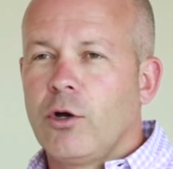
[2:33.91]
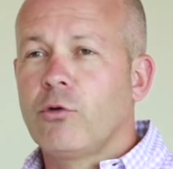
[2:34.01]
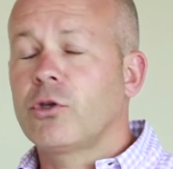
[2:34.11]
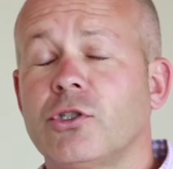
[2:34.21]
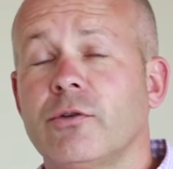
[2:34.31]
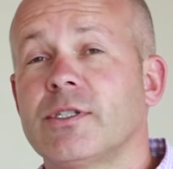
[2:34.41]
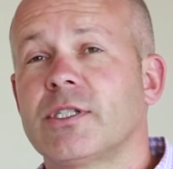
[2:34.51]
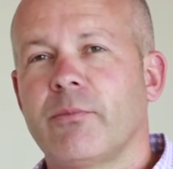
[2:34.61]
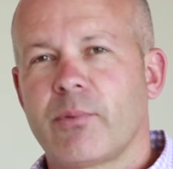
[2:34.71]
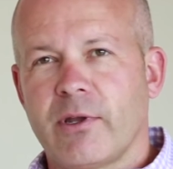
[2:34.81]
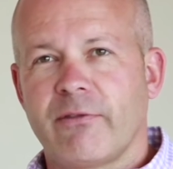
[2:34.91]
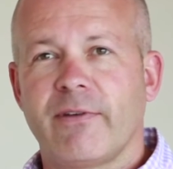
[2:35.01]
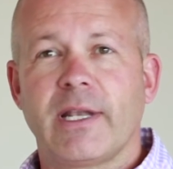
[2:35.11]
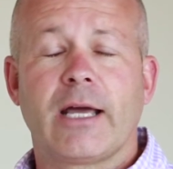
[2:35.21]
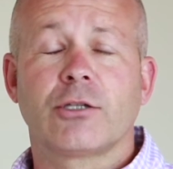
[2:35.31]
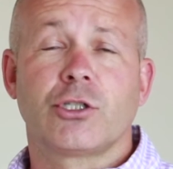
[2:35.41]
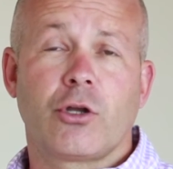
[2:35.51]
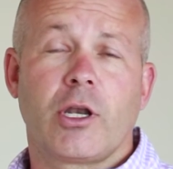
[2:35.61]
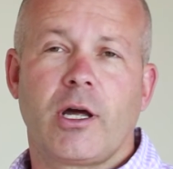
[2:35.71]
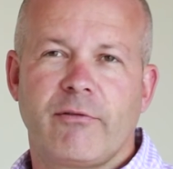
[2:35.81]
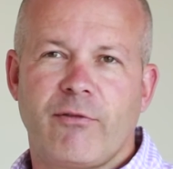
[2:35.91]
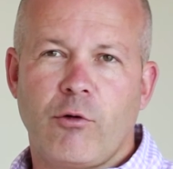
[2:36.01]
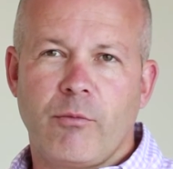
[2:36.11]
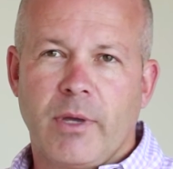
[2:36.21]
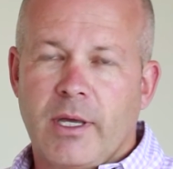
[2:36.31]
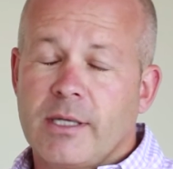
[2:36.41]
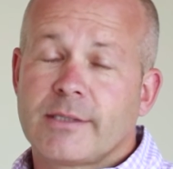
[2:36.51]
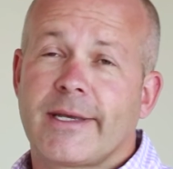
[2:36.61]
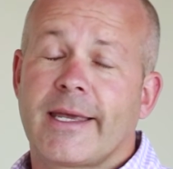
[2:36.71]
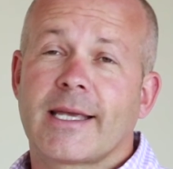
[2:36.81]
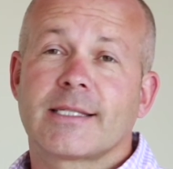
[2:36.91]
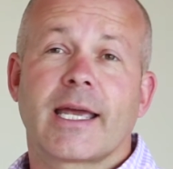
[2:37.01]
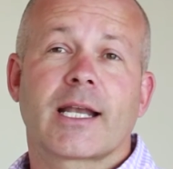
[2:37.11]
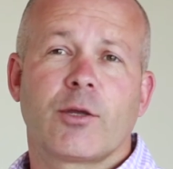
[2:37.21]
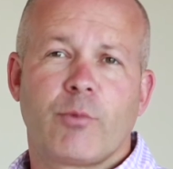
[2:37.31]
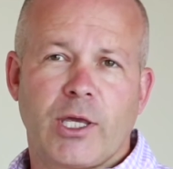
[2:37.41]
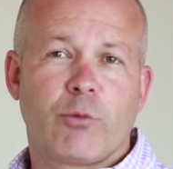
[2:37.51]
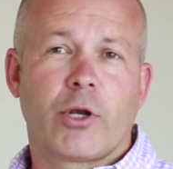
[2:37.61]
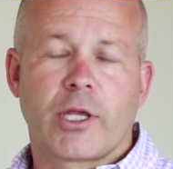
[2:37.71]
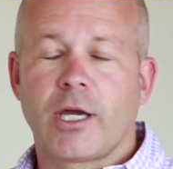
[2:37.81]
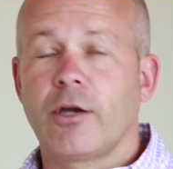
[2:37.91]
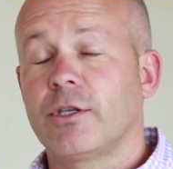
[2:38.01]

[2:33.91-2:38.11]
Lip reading: All you do is simply fill out an online form saying exactly where you want to go,